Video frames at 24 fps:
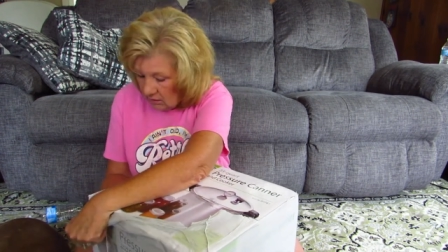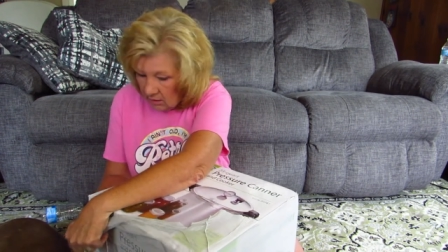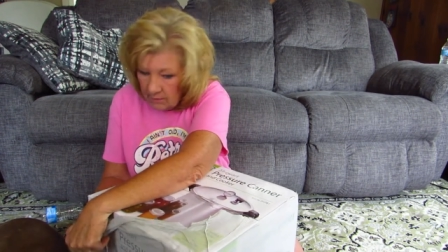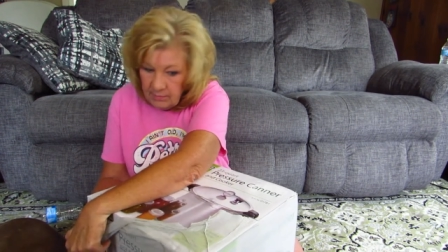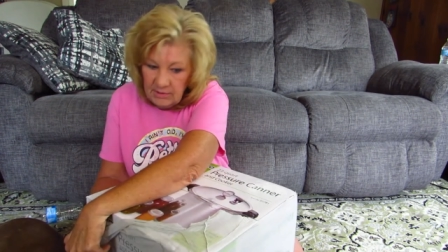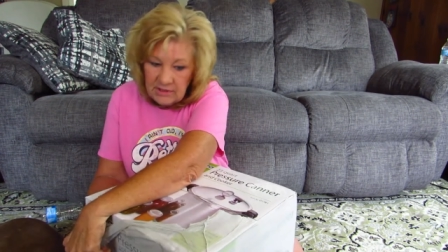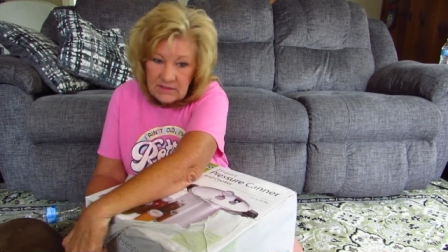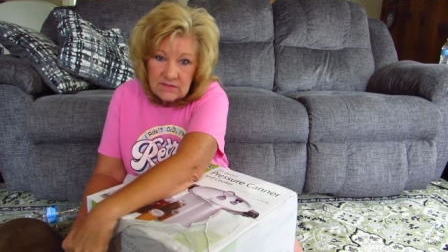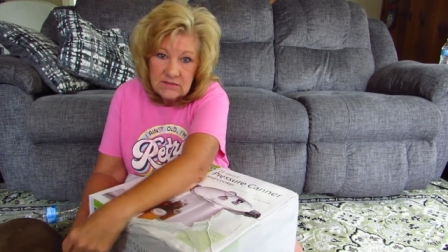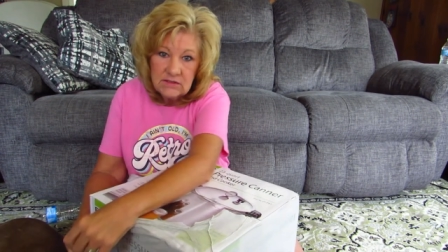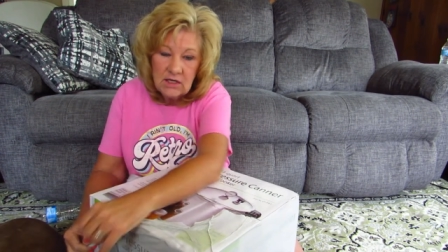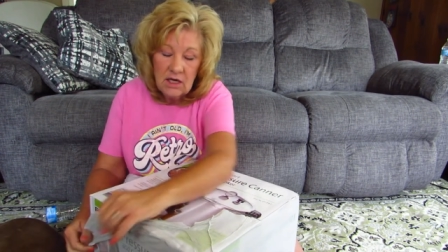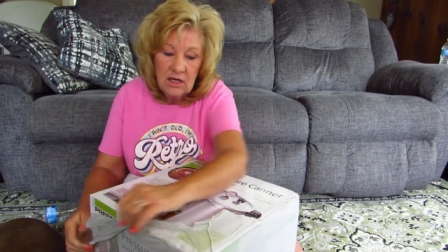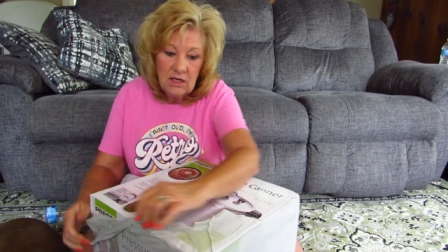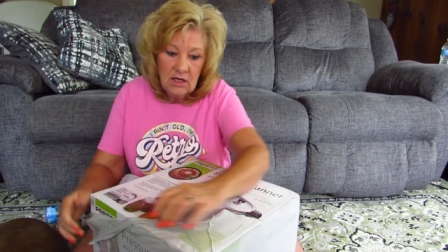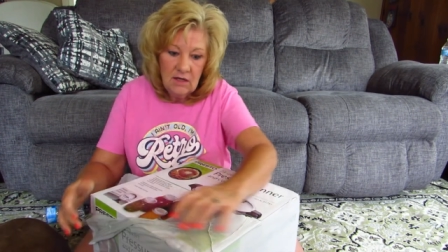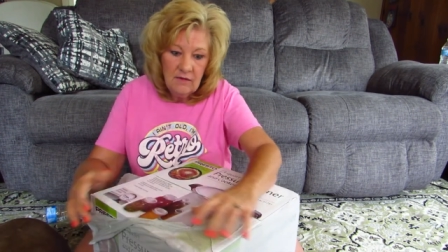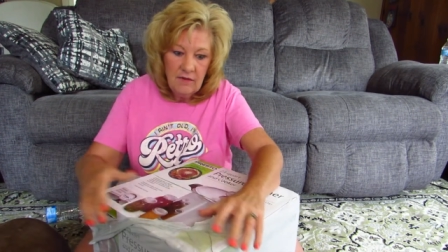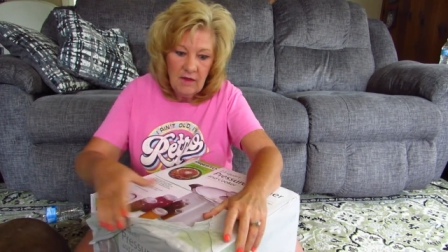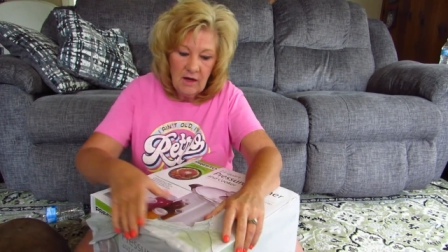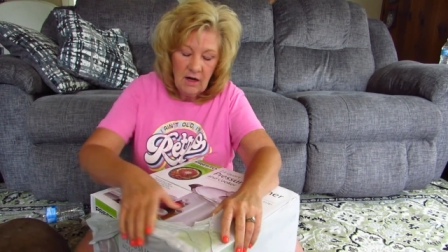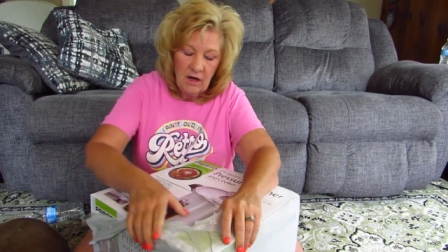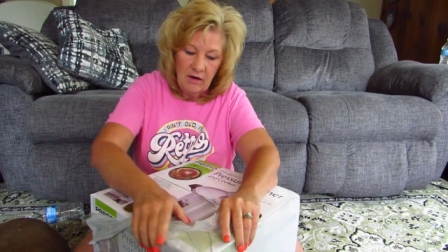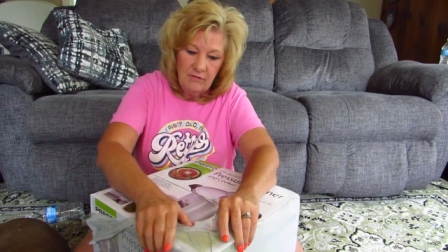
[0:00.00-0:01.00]
I'm excited
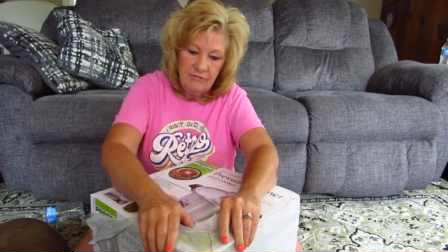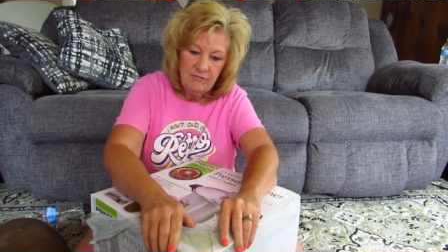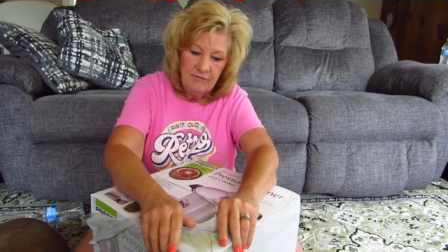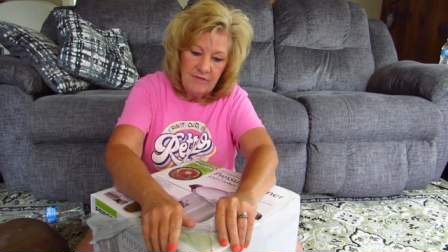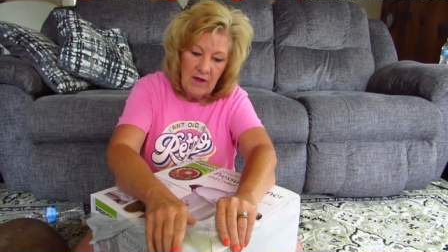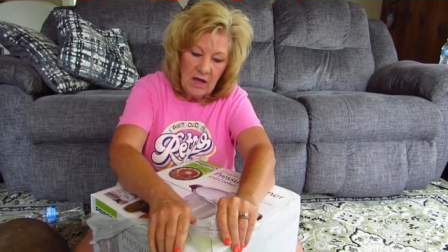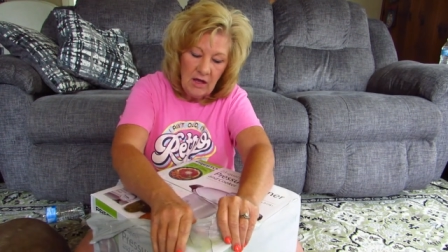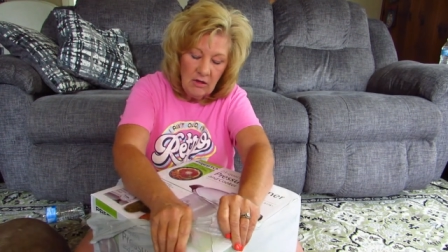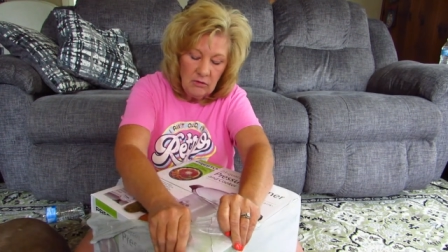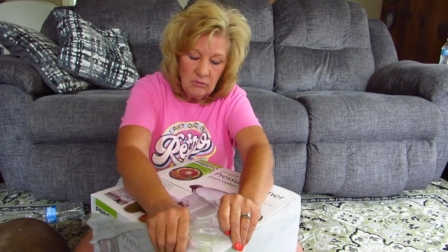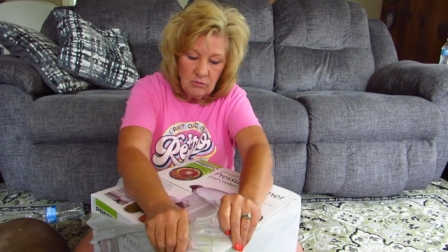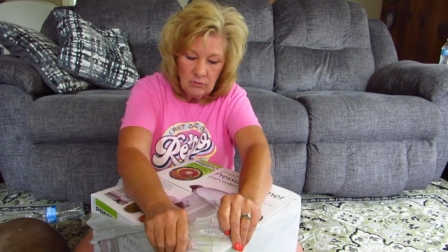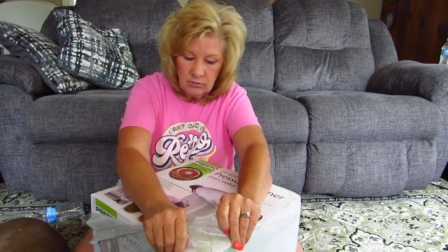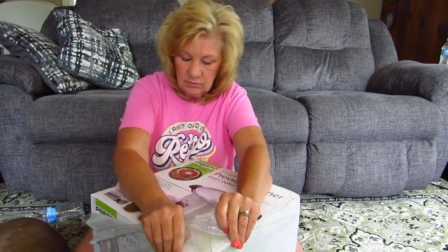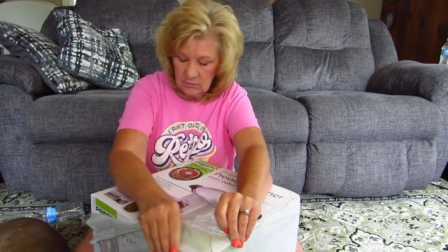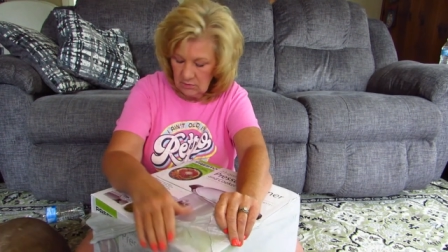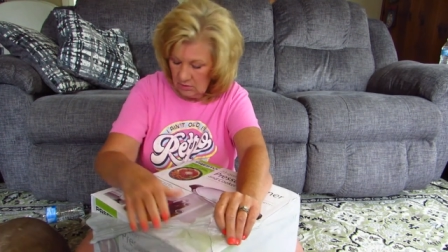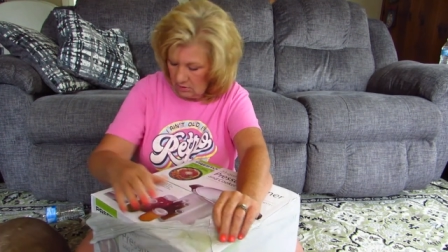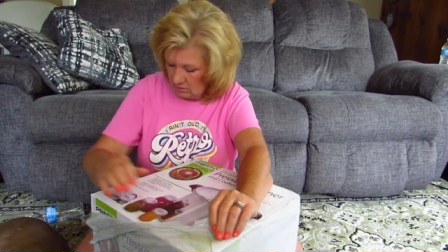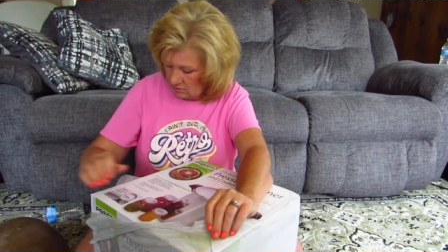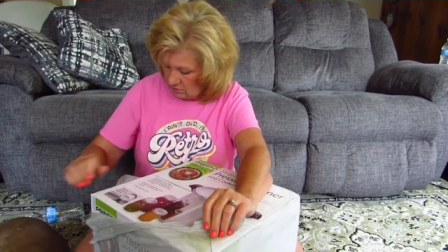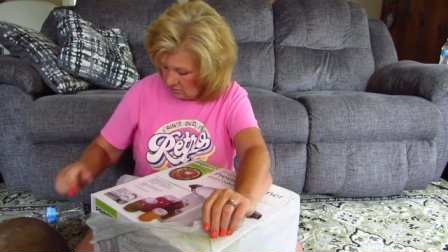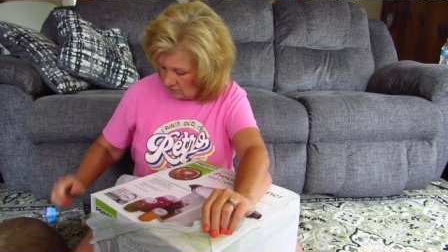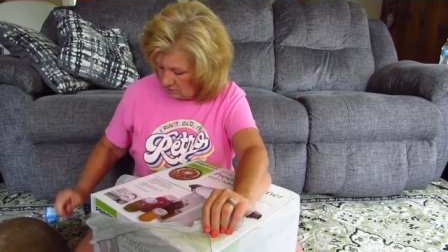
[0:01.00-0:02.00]
that I found,
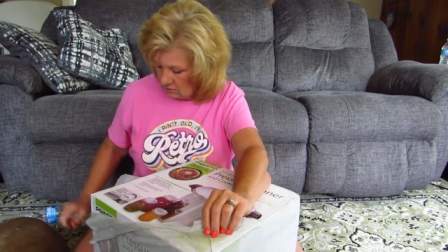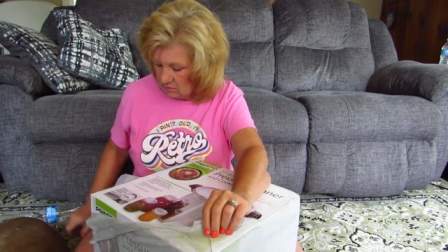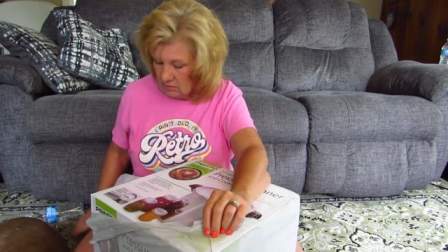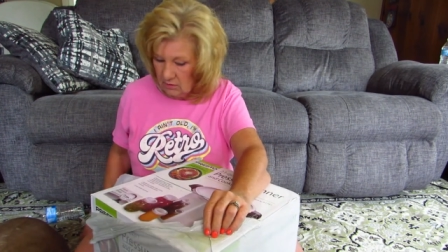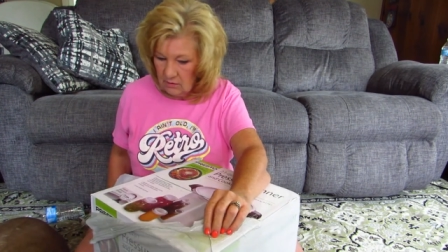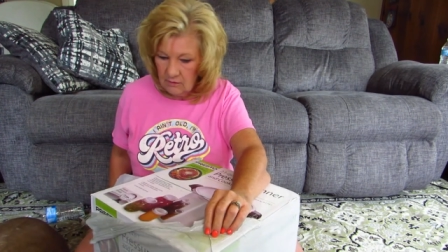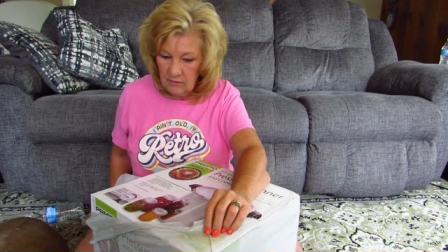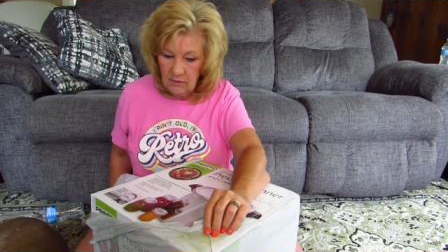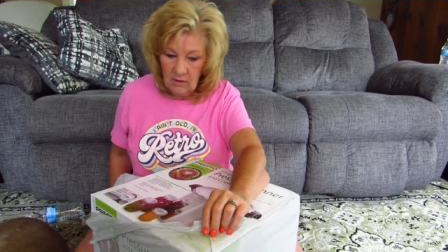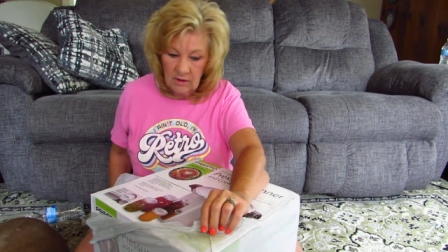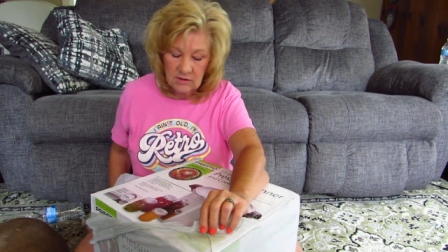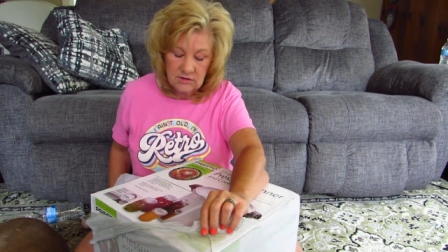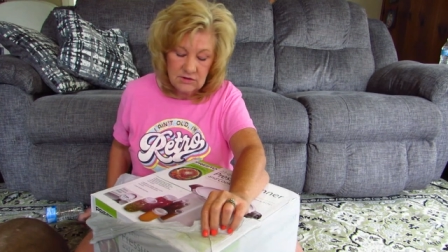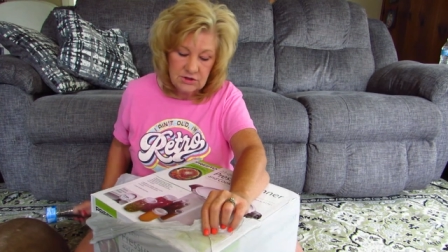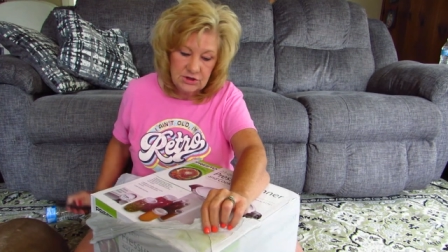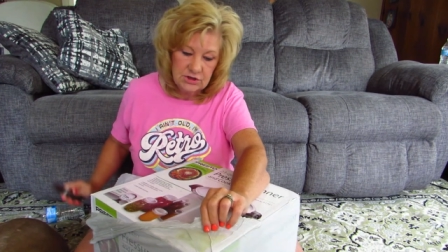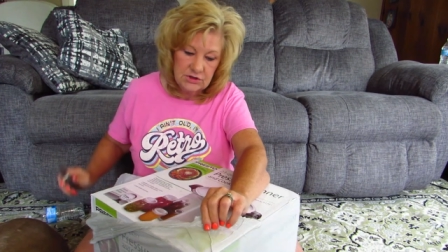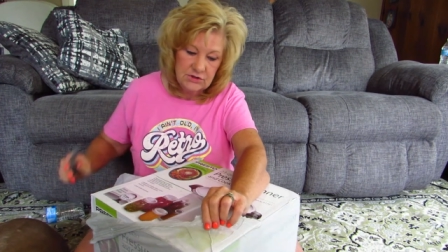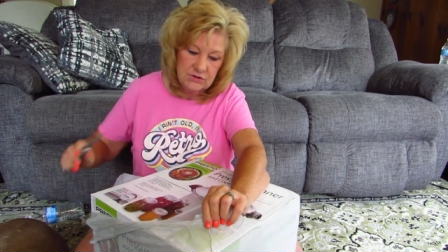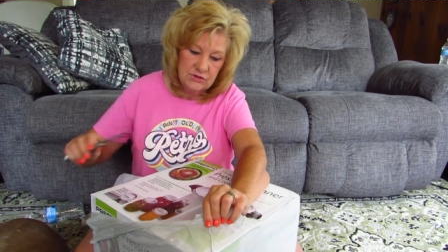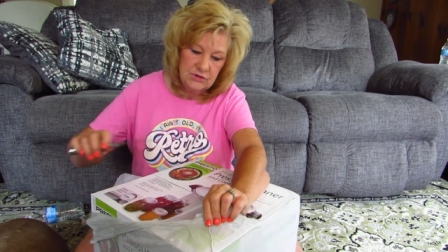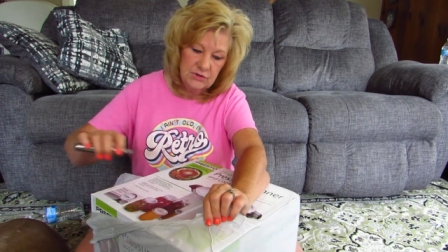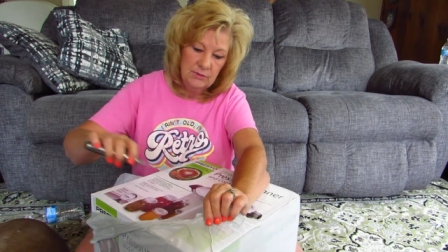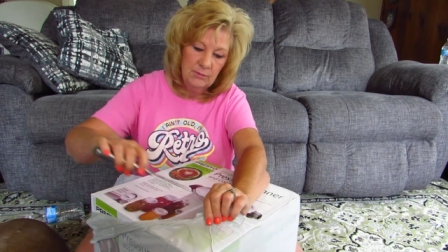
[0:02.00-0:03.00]
oh, that's
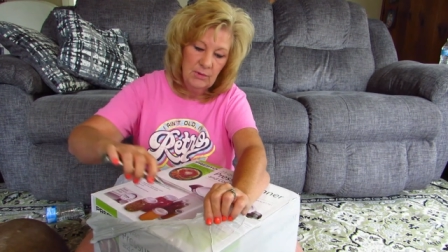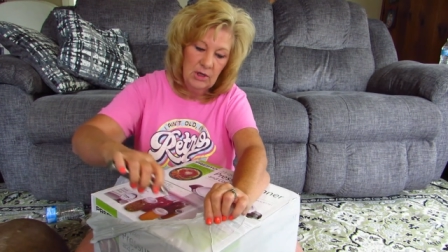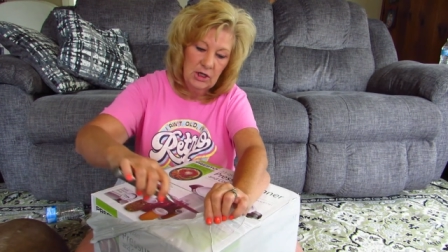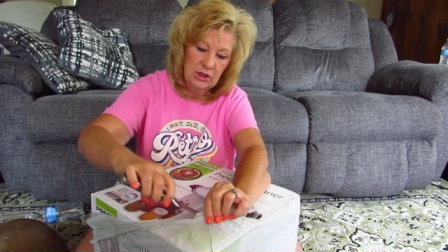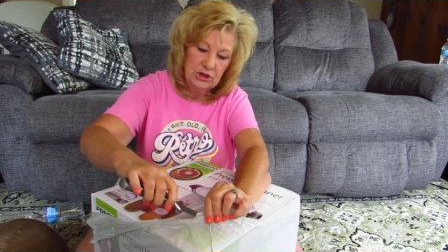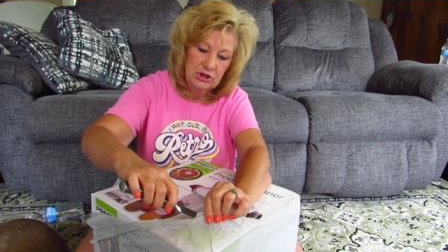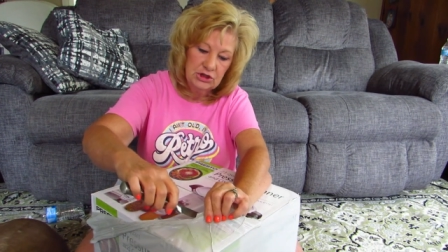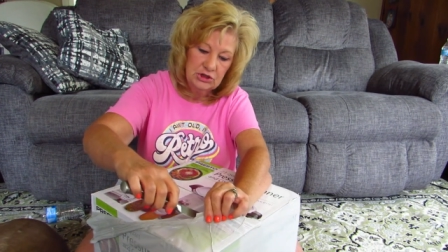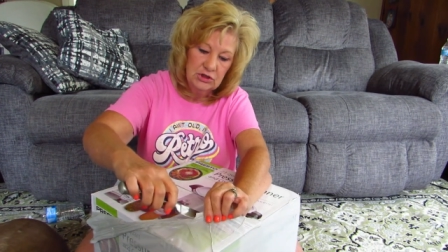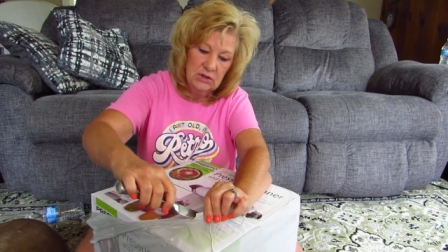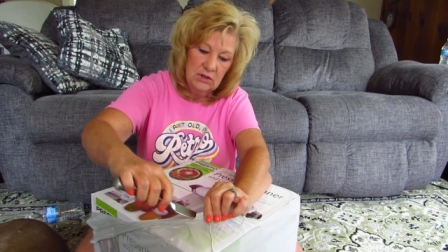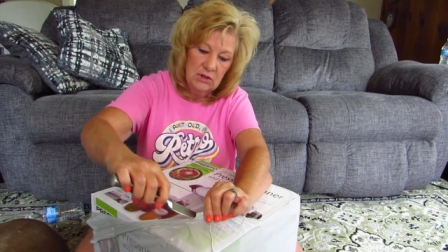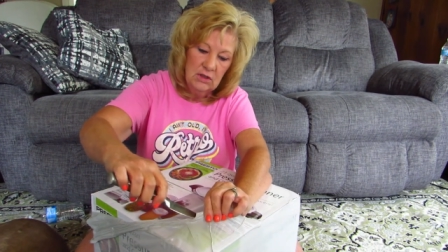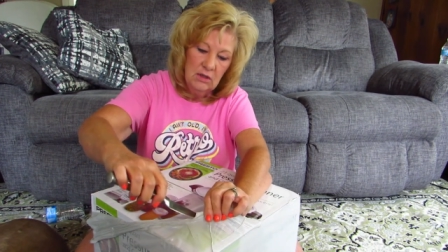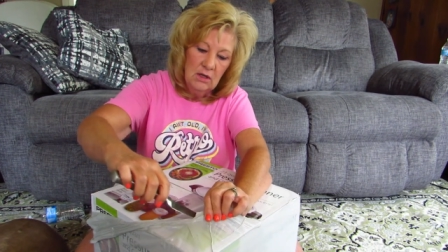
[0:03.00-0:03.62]
just too much.